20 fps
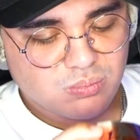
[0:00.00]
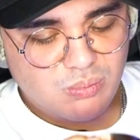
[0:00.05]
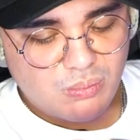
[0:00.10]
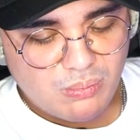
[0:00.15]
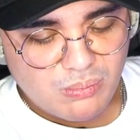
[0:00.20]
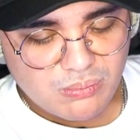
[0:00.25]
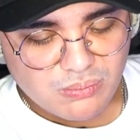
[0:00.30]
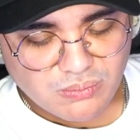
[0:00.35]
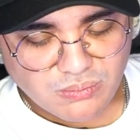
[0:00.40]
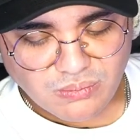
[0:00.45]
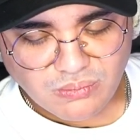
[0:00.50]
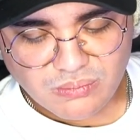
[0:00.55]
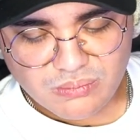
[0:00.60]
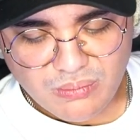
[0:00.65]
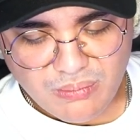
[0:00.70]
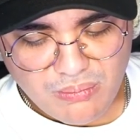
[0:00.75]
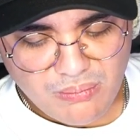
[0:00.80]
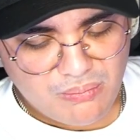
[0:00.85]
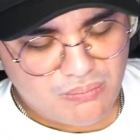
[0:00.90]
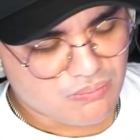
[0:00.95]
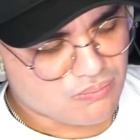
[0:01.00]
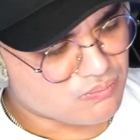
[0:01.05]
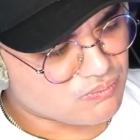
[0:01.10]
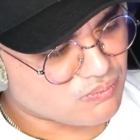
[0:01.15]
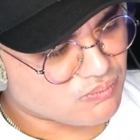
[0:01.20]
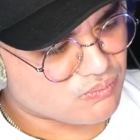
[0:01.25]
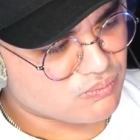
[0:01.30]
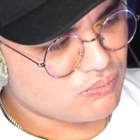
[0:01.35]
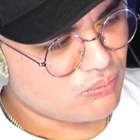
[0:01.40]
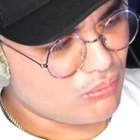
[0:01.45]
spinning, never missing.
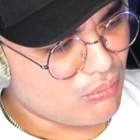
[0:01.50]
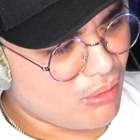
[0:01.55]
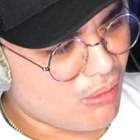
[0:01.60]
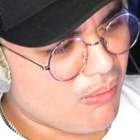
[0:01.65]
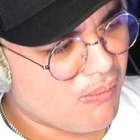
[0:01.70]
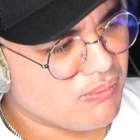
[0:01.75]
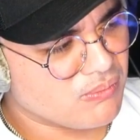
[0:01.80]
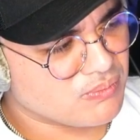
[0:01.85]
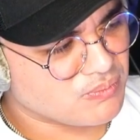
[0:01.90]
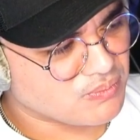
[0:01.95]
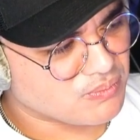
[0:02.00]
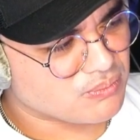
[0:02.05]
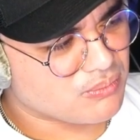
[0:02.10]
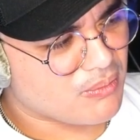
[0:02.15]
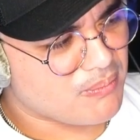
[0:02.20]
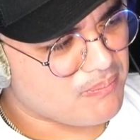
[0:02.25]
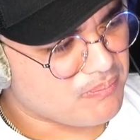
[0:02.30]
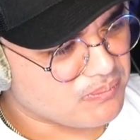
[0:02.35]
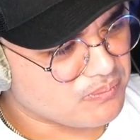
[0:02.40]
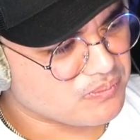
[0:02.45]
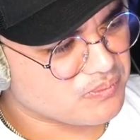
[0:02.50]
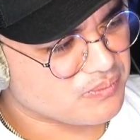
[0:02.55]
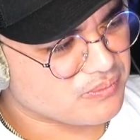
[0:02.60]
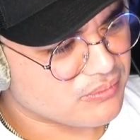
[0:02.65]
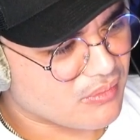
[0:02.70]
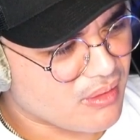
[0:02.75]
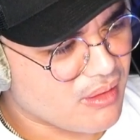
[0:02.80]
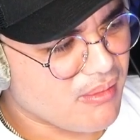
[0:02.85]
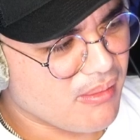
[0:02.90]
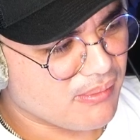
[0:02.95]
Okay, one of a kind on jet
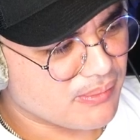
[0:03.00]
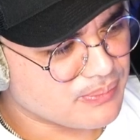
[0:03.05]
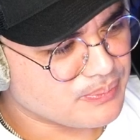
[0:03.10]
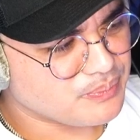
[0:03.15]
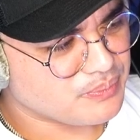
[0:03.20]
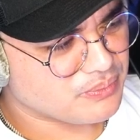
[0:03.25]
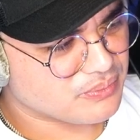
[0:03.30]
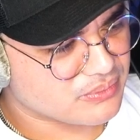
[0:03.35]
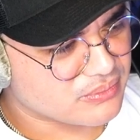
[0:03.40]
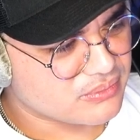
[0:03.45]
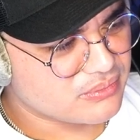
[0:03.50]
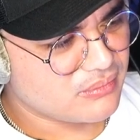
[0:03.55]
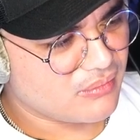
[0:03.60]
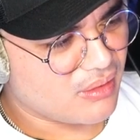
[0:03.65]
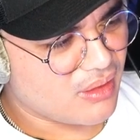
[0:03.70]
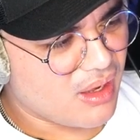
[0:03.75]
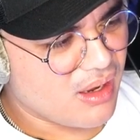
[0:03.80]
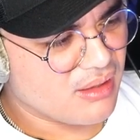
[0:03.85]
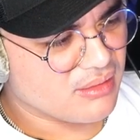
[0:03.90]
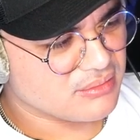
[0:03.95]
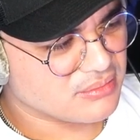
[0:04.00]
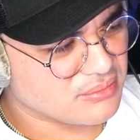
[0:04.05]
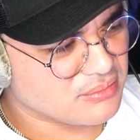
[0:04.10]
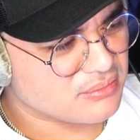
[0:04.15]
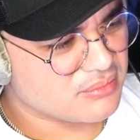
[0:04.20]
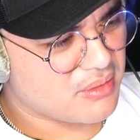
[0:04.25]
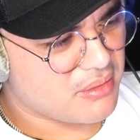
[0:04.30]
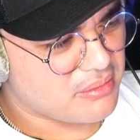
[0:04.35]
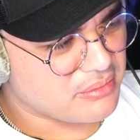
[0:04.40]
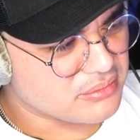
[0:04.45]
is spinning, never missing. Coming up
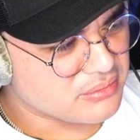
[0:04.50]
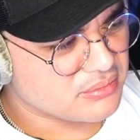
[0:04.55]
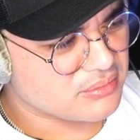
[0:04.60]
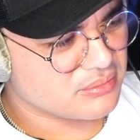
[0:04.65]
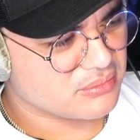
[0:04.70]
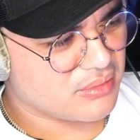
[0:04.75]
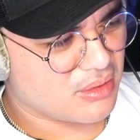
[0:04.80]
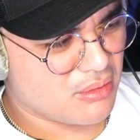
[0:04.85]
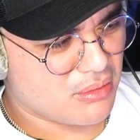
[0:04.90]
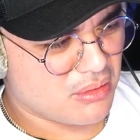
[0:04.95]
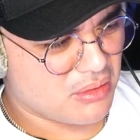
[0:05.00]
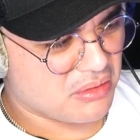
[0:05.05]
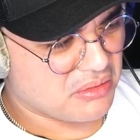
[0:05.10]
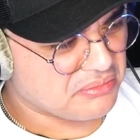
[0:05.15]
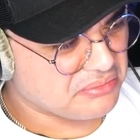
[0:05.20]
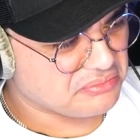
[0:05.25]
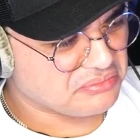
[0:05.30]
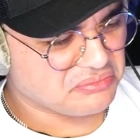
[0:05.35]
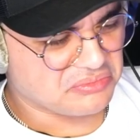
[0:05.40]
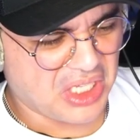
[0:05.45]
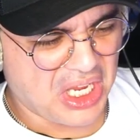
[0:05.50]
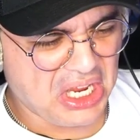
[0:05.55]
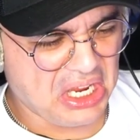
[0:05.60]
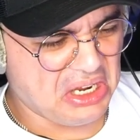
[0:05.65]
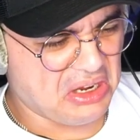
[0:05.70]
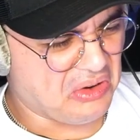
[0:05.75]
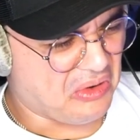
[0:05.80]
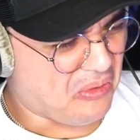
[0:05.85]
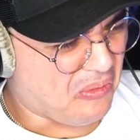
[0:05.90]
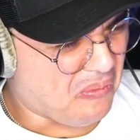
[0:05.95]
next.
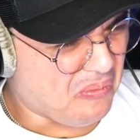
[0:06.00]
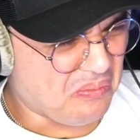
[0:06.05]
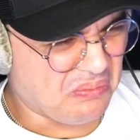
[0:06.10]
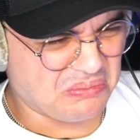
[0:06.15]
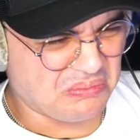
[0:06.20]
Damn.